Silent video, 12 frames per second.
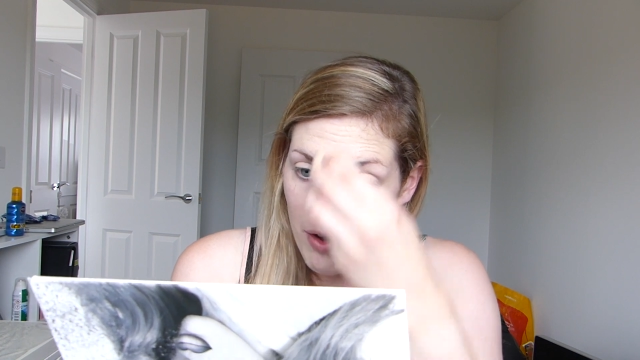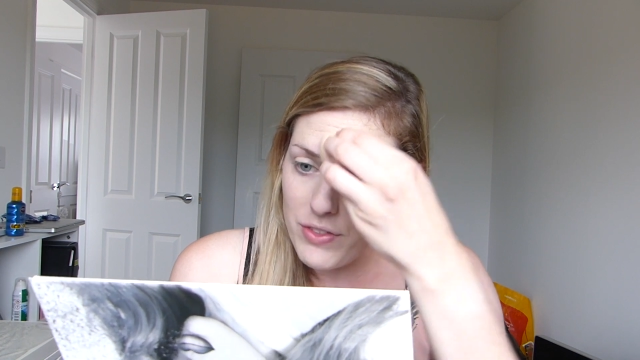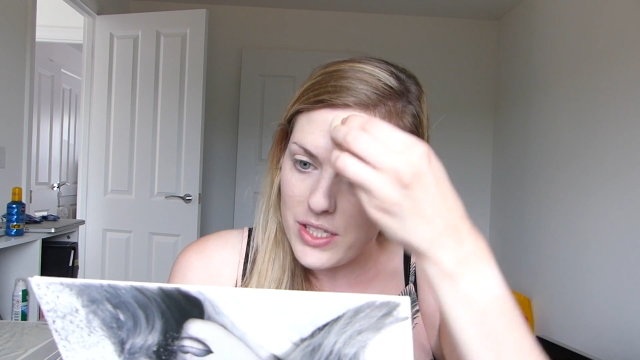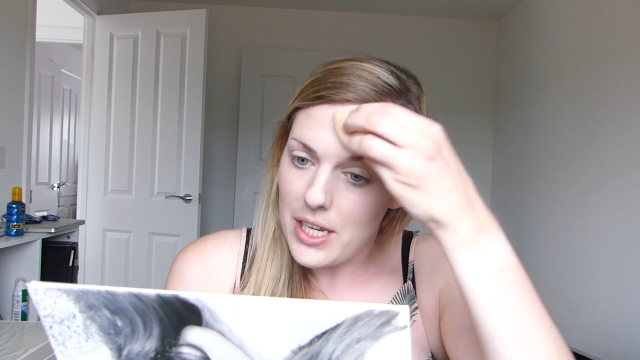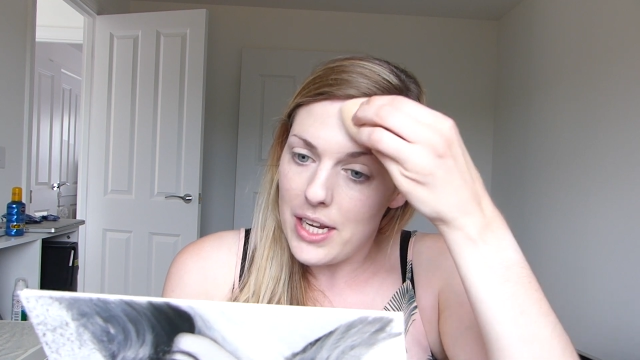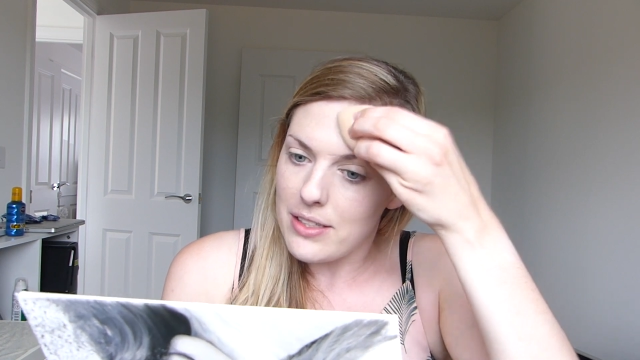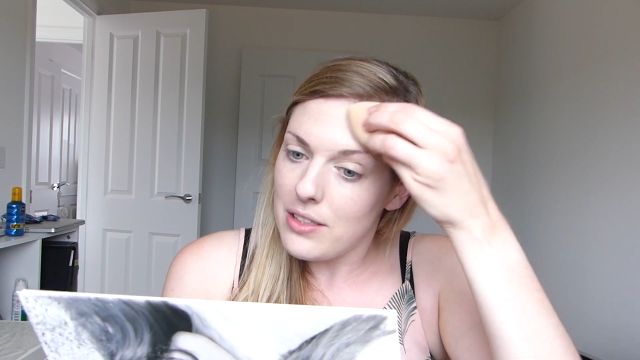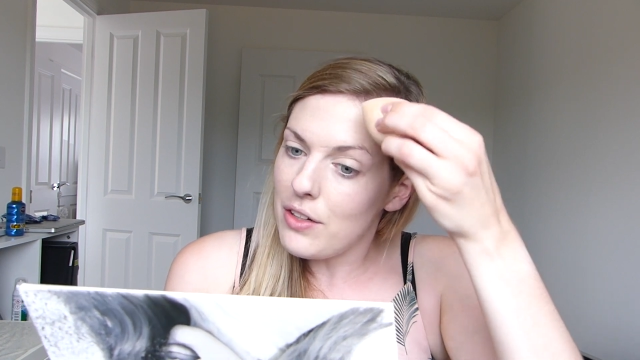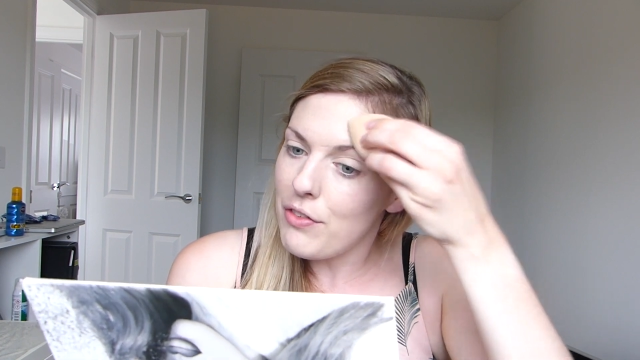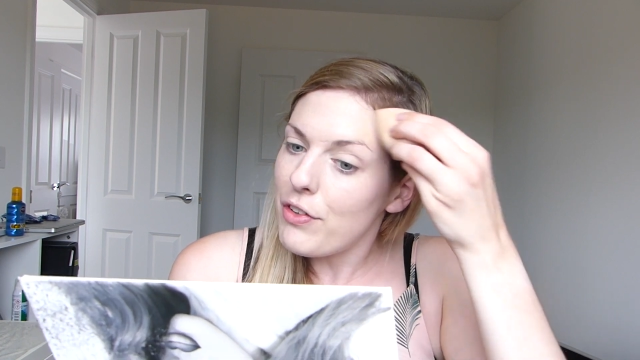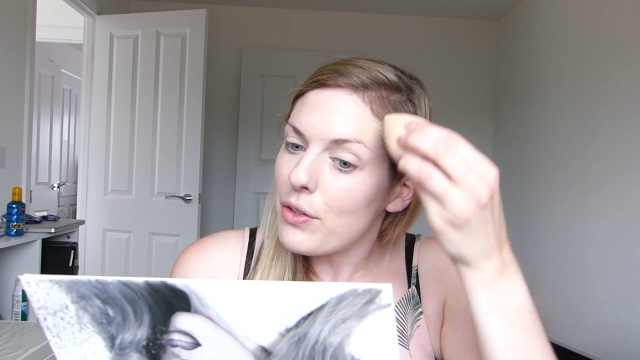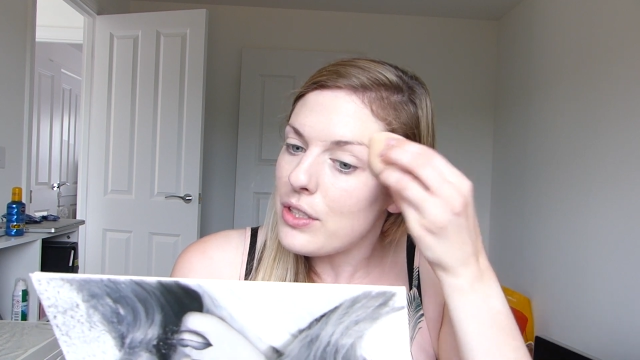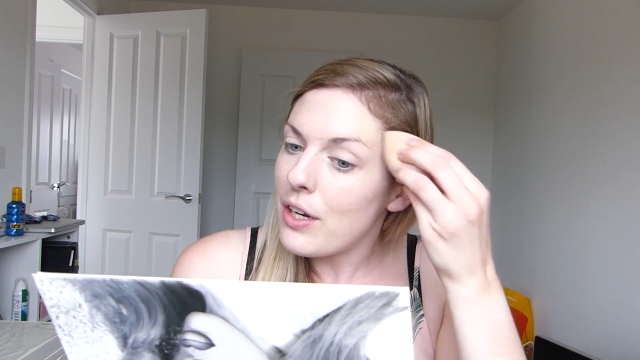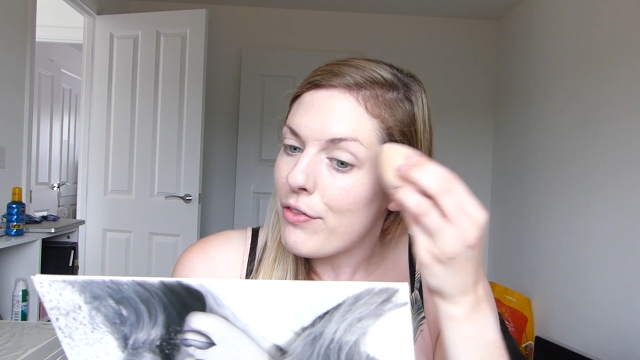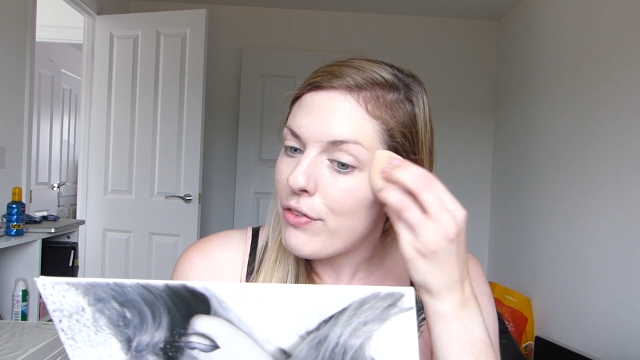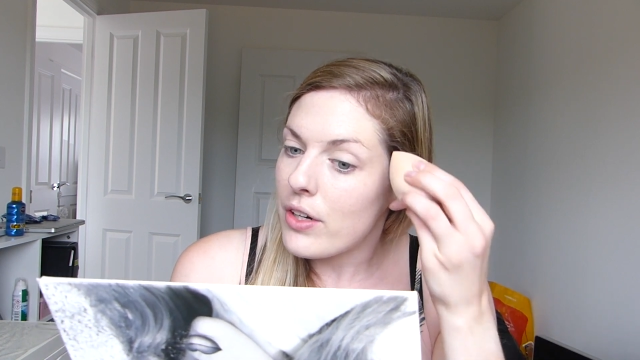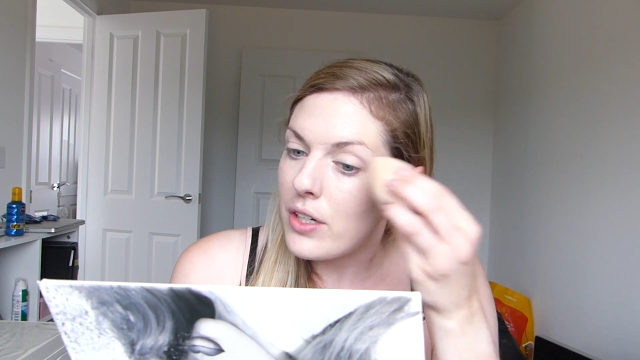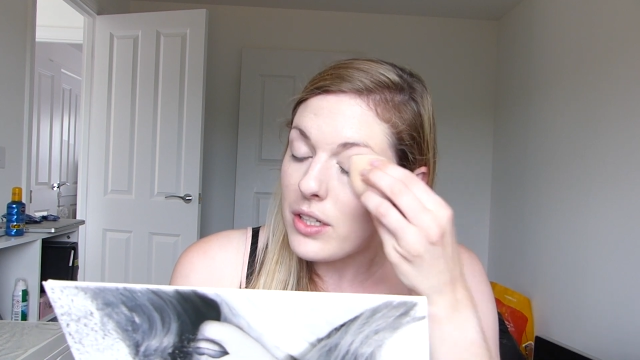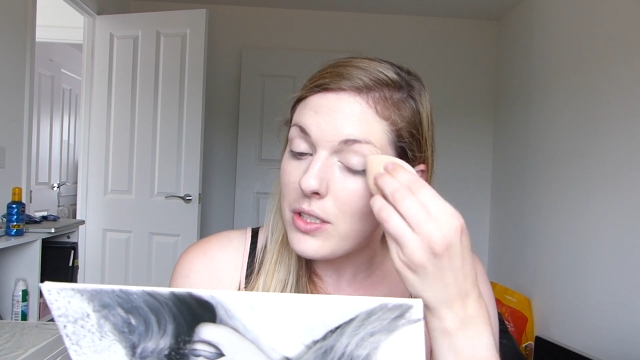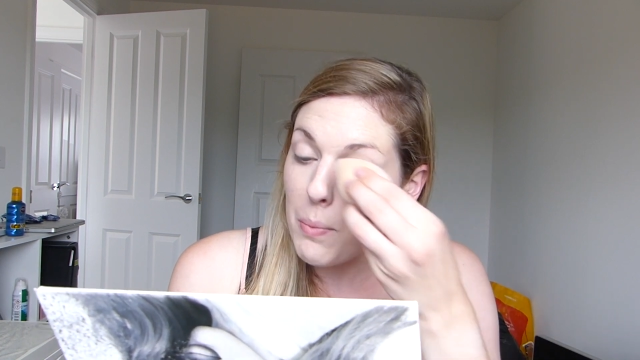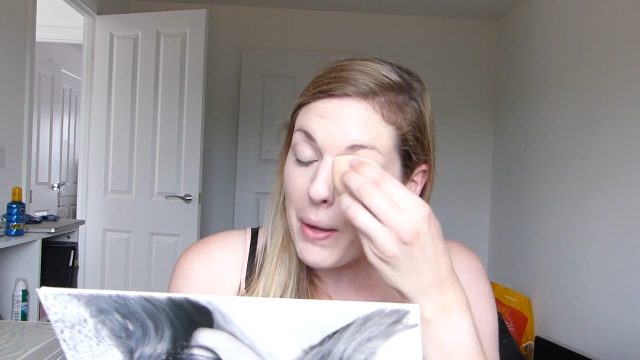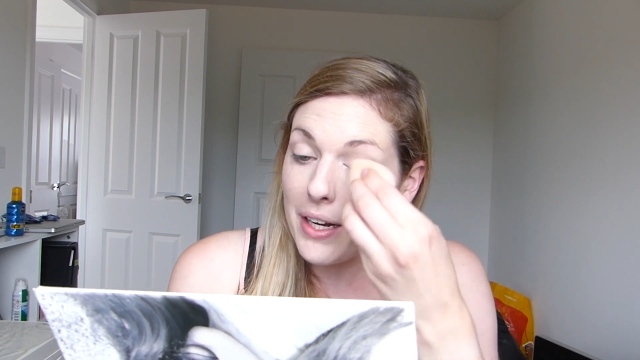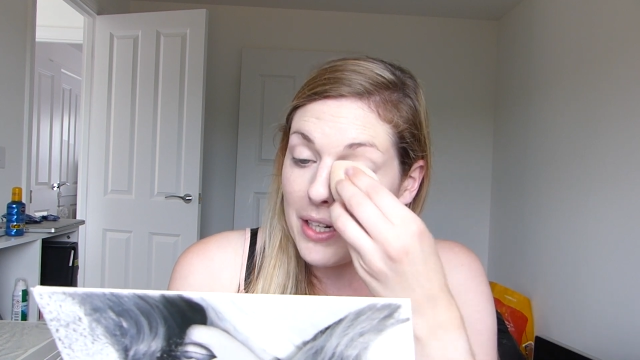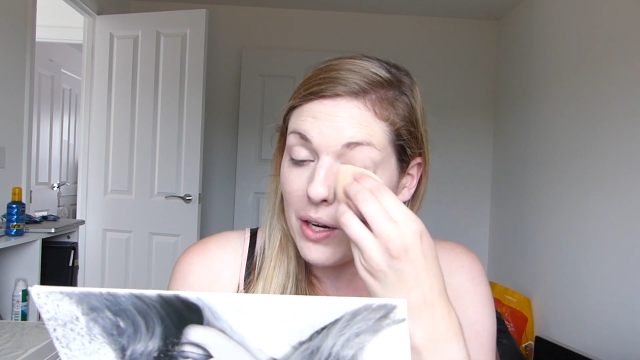Obviously it's going to feel different
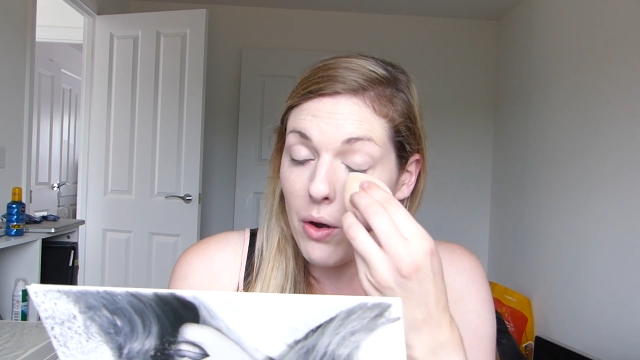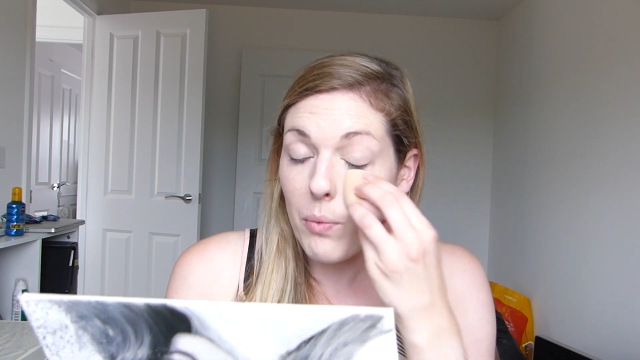depending